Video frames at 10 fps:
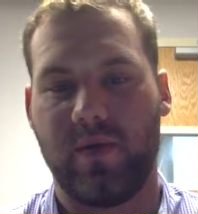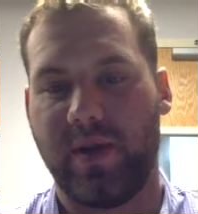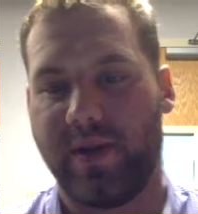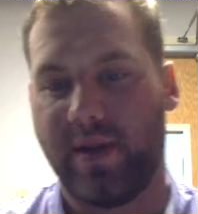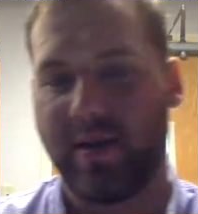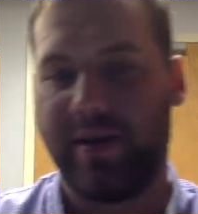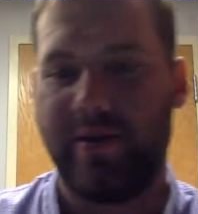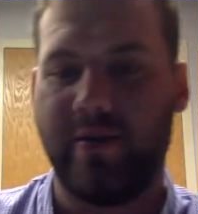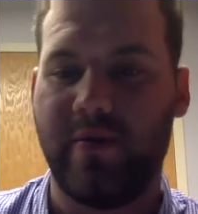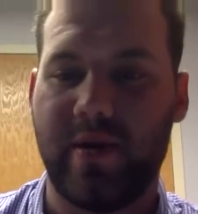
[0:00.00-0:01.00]
want to talk to
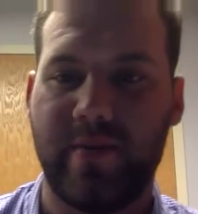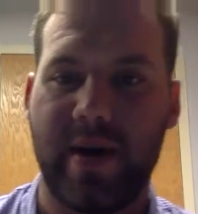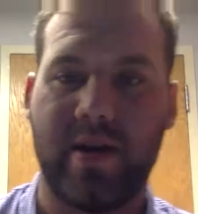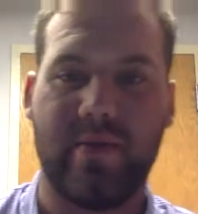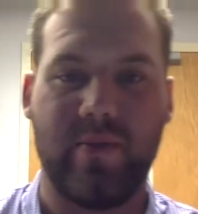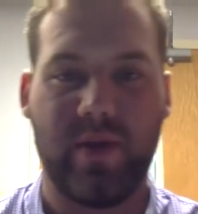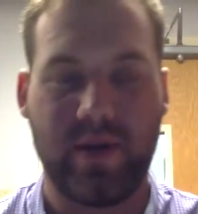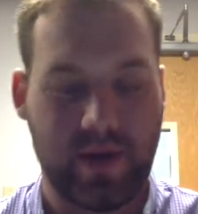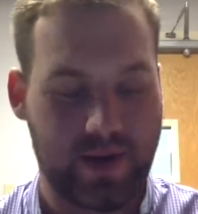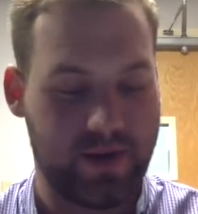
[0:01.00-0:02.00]
you about a book
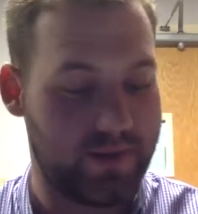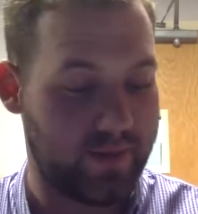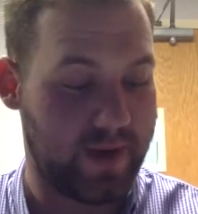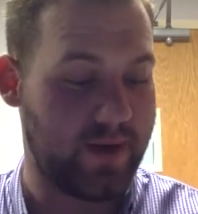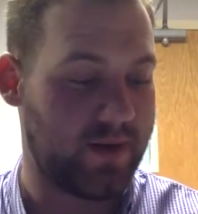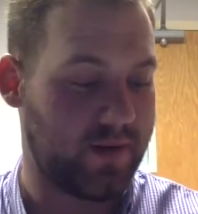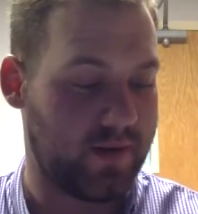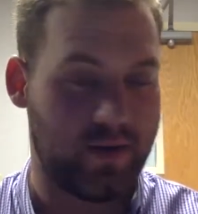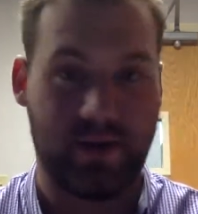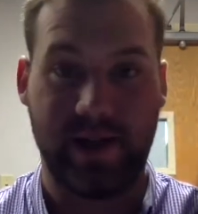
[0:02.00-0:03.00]
that I just read
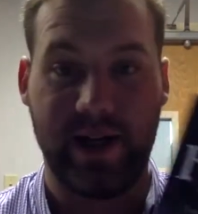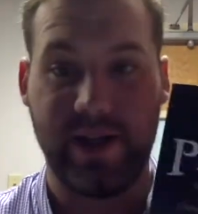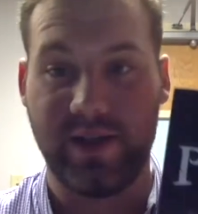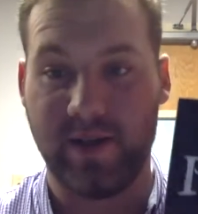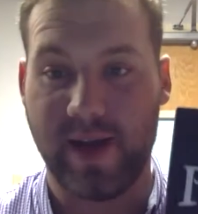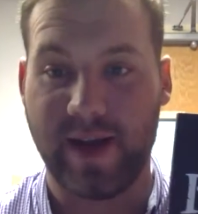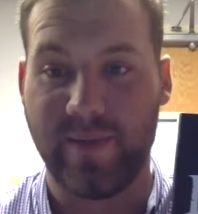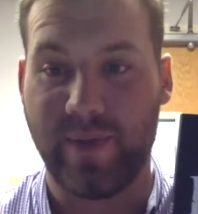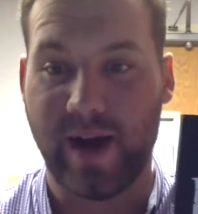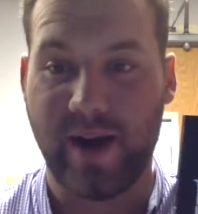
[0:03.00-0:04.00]
called Teach Like a
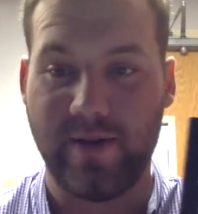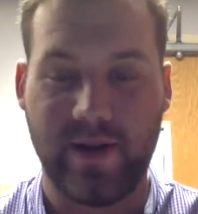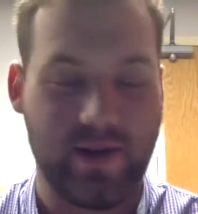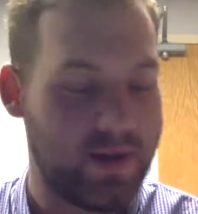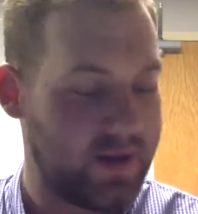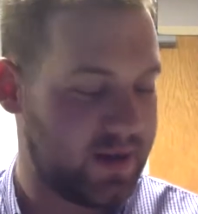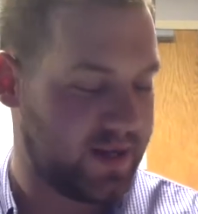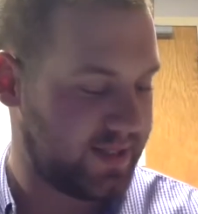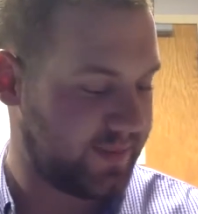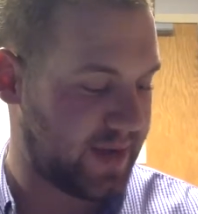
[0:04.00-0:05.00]
Pirate.
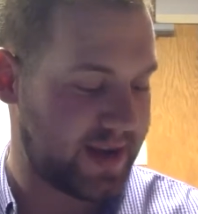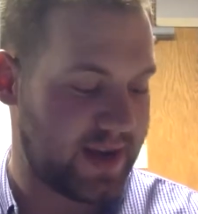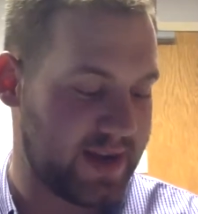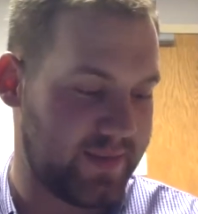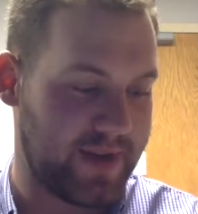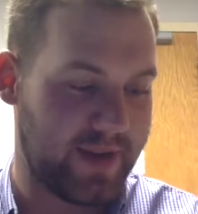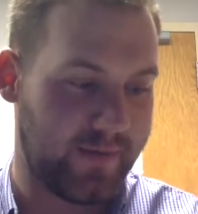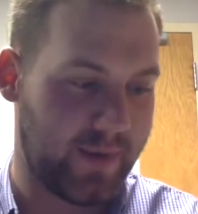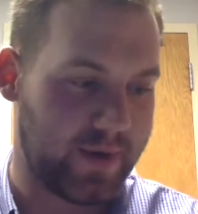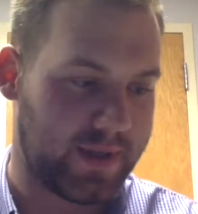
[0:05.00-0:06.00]
It's by a guy named Dave
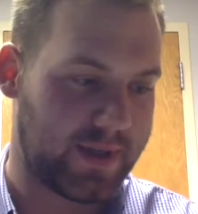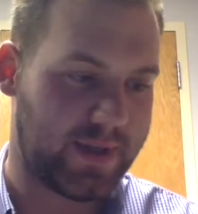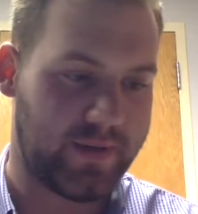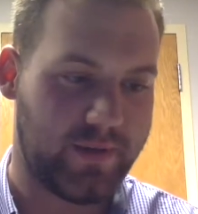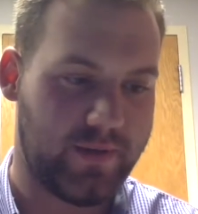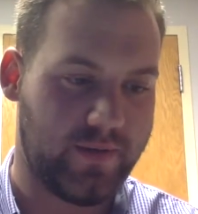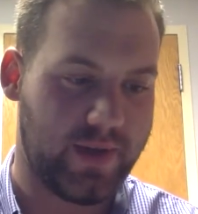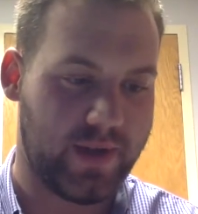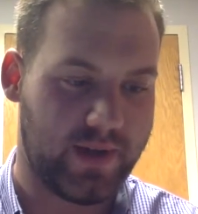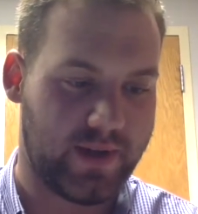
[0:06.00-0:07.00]
Burgess, who
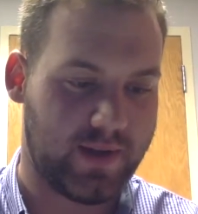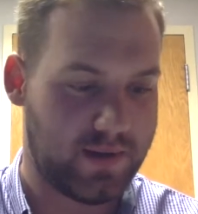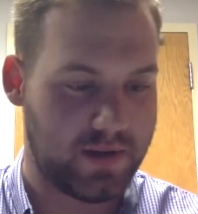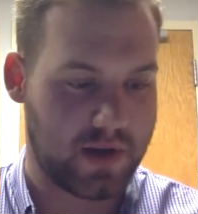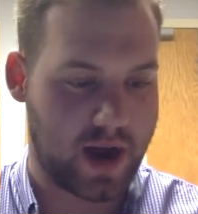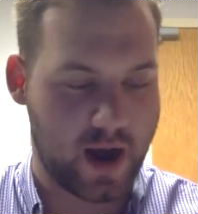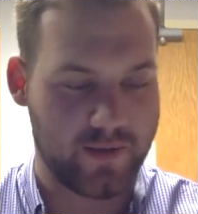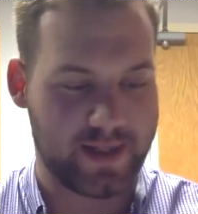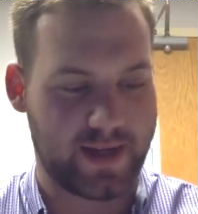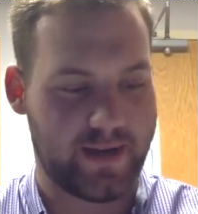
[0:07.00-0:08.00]
is, I
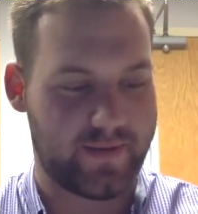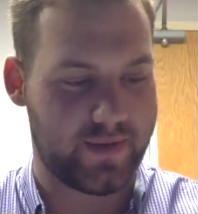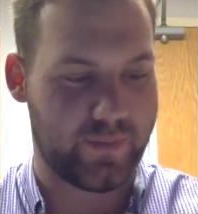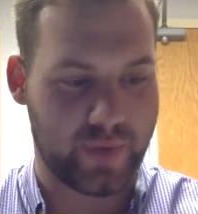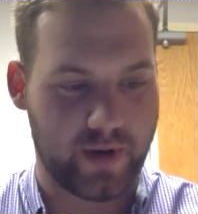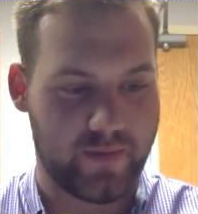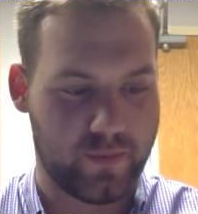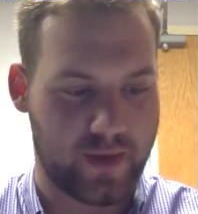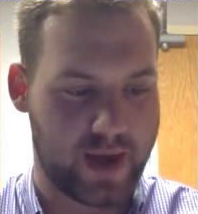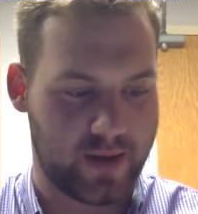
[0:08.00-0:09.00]
would say, even a bit of a
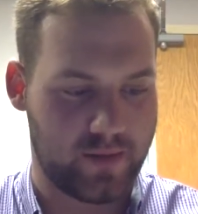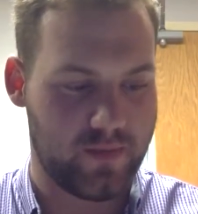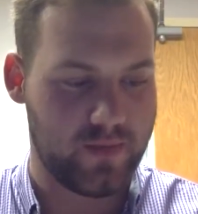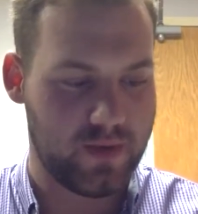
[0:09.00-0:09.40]
radical.